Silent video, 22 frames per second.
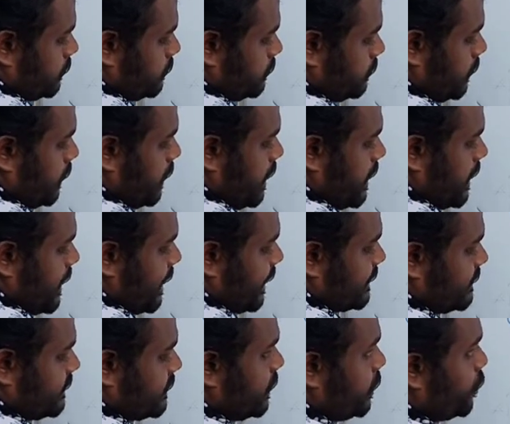
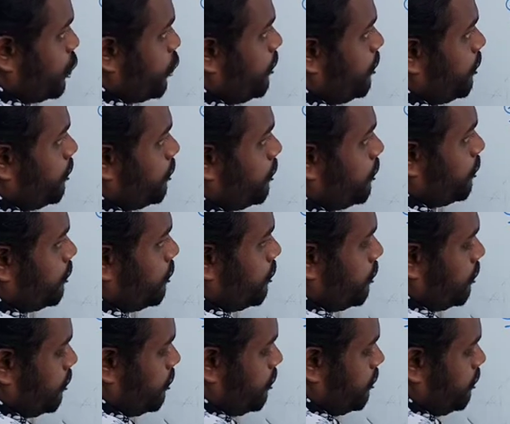3x cube
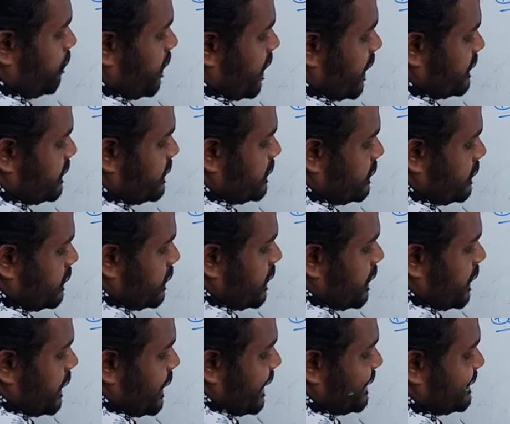plus
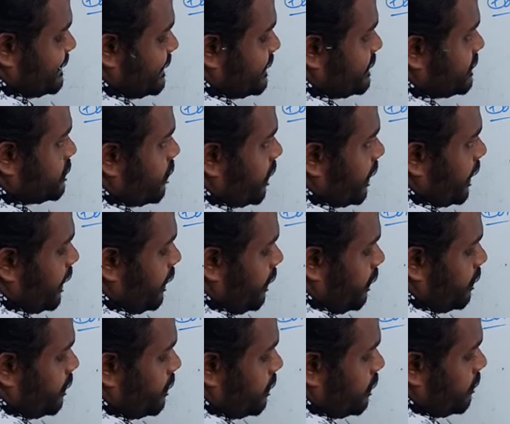x square
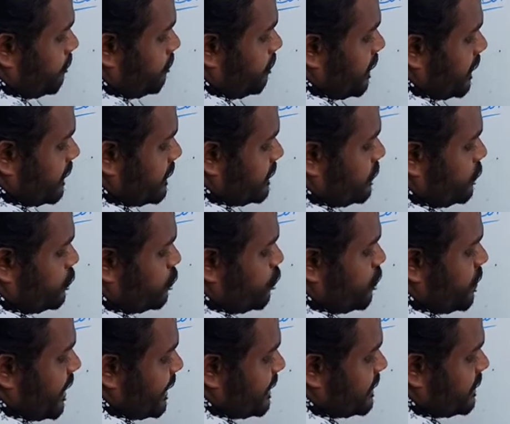plus
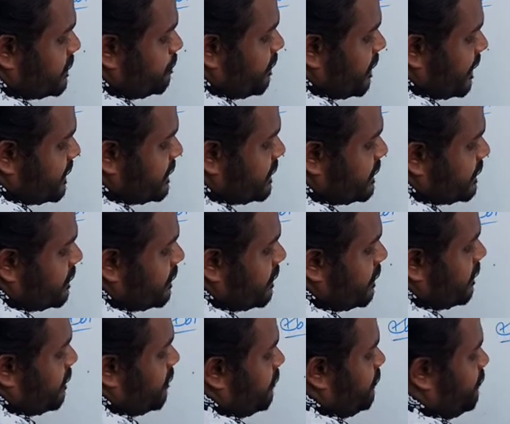2x plus
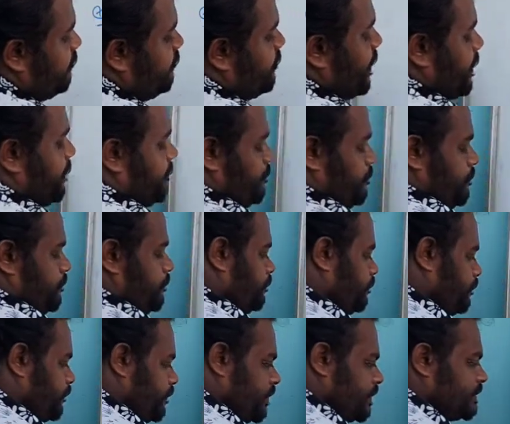5.
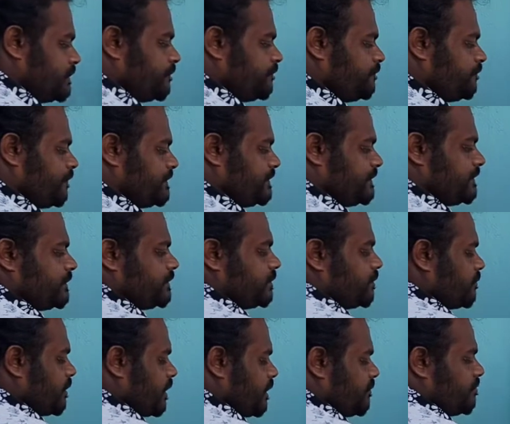So first
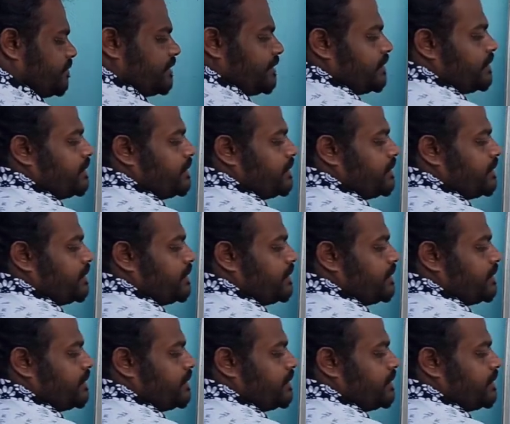term can be,